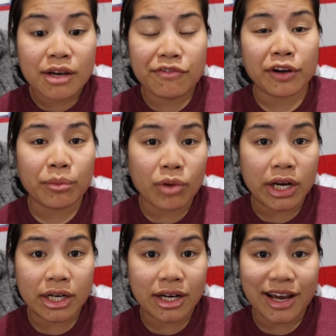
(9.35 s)
film
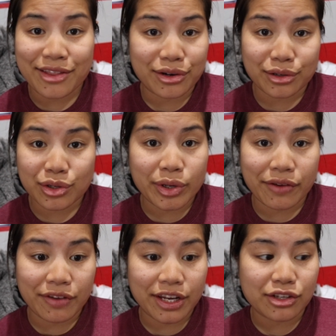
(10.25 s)
one other quick
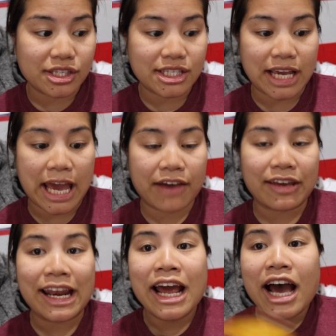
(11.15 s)
video since I have it.